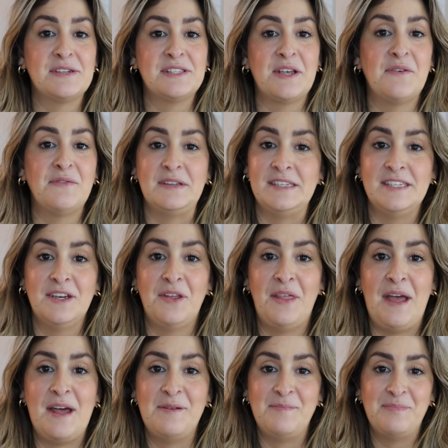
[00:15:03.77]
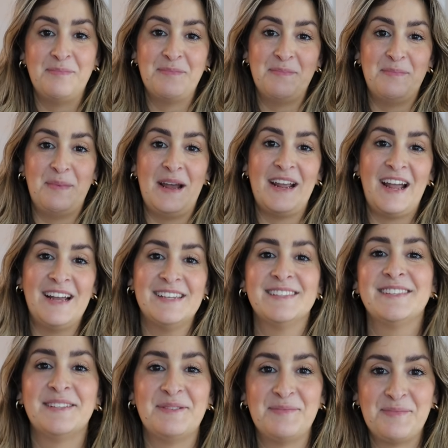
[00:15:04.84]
yourself until then. Bye guys.